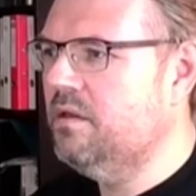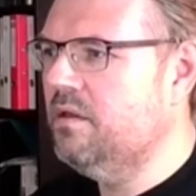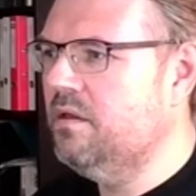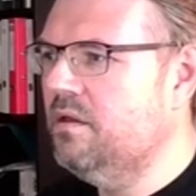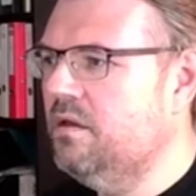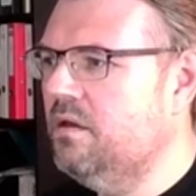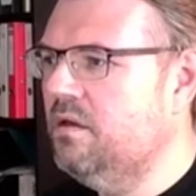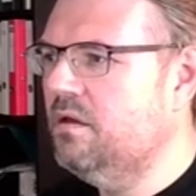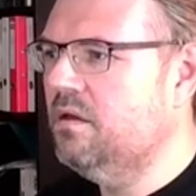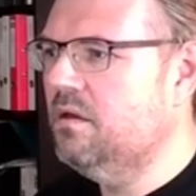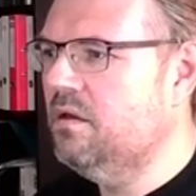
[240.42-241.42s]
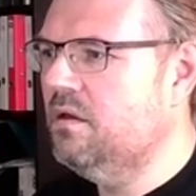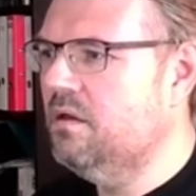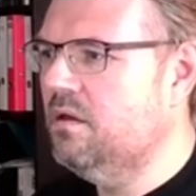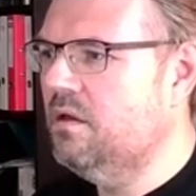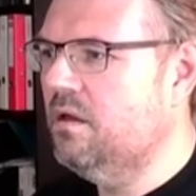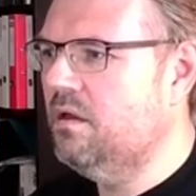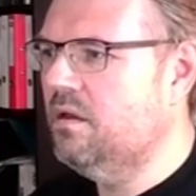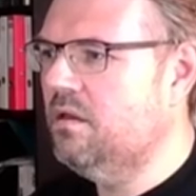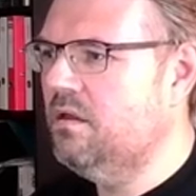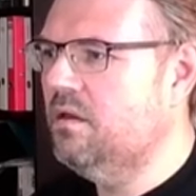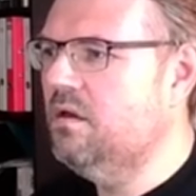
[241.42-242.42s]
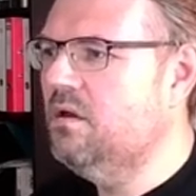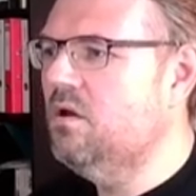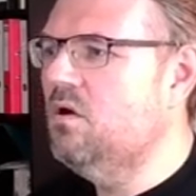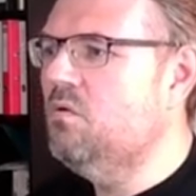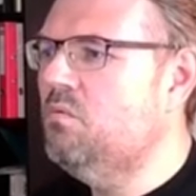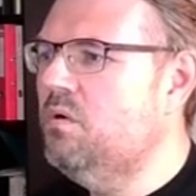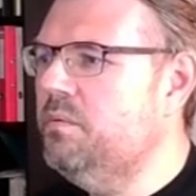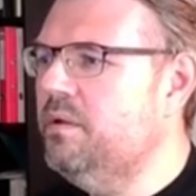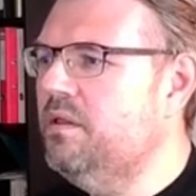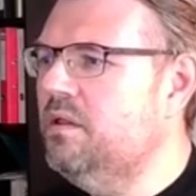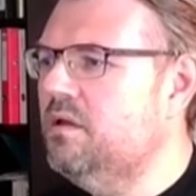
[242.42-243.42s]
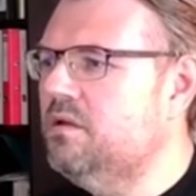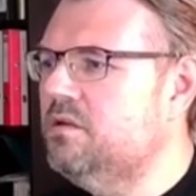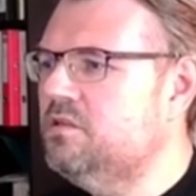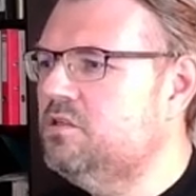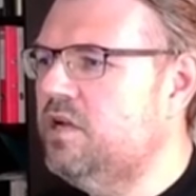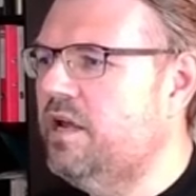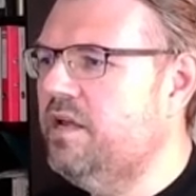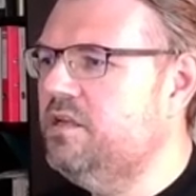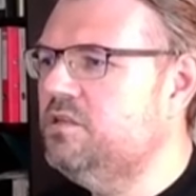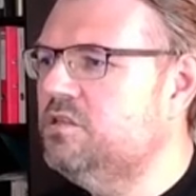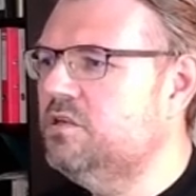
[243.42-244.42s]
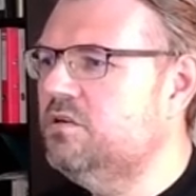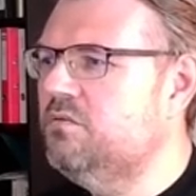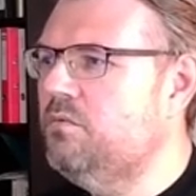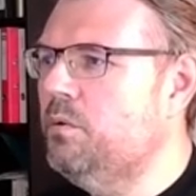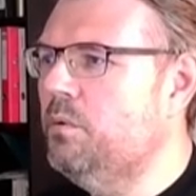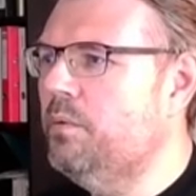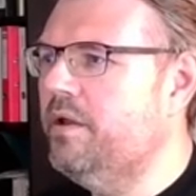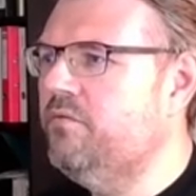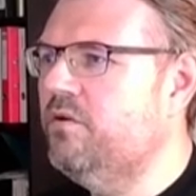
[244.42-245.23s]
here and here we will change we will wait for